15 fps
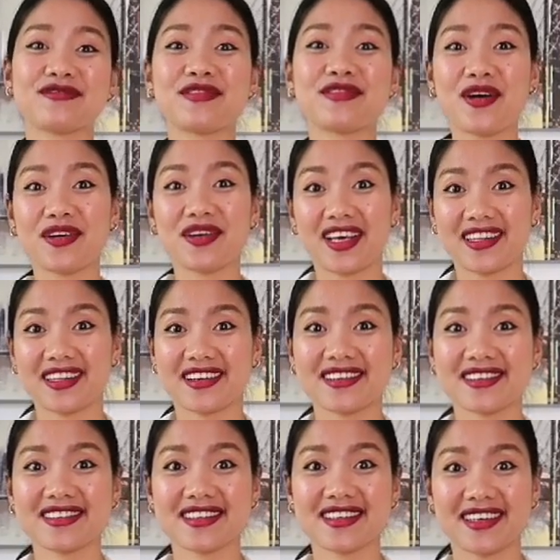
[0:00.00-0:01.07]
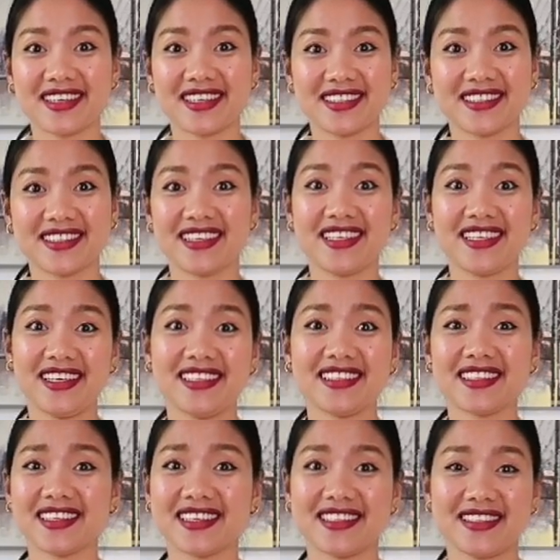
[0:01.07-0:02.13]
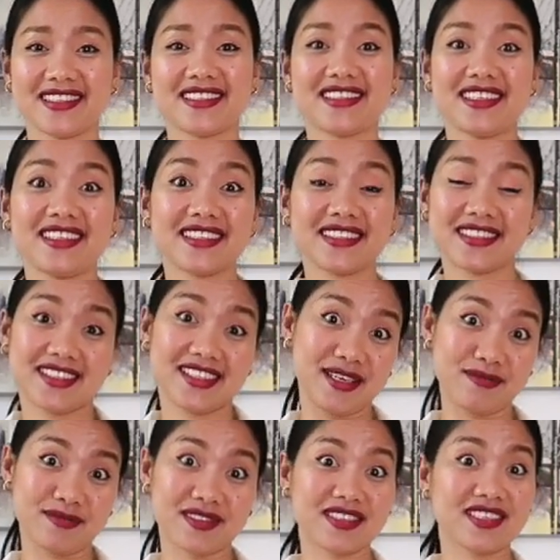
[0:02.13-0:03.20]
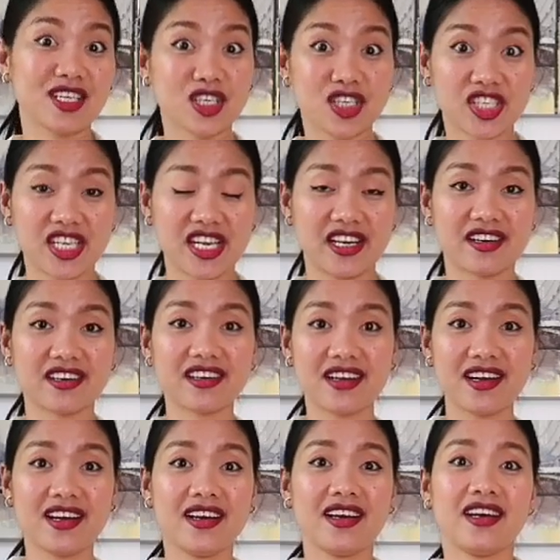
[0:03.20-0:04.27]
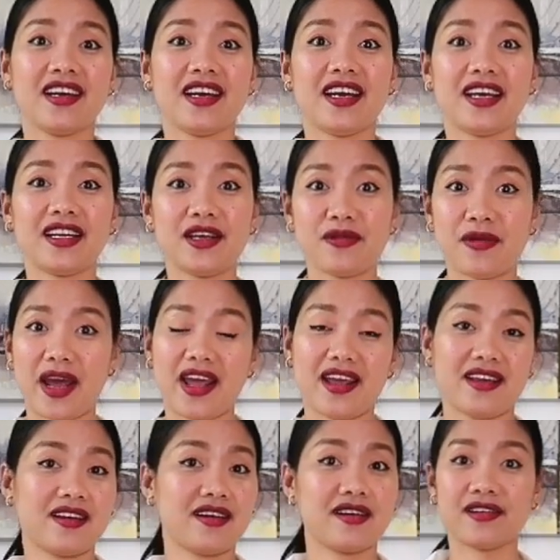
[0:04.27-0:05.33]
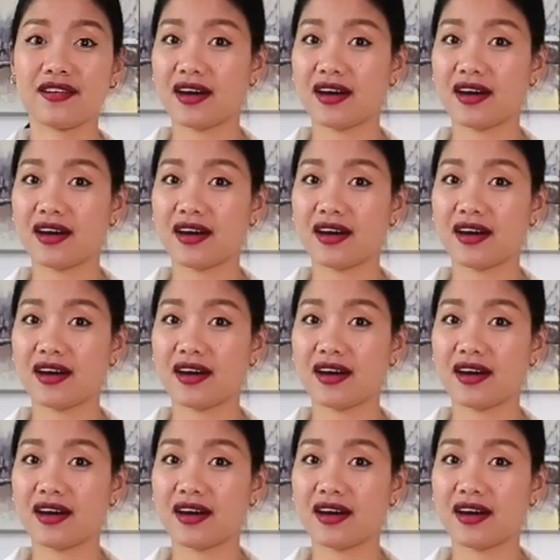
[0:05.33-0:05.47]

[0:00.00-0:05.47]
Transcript: faux leather skirt in it because it seems sheer. Anyway,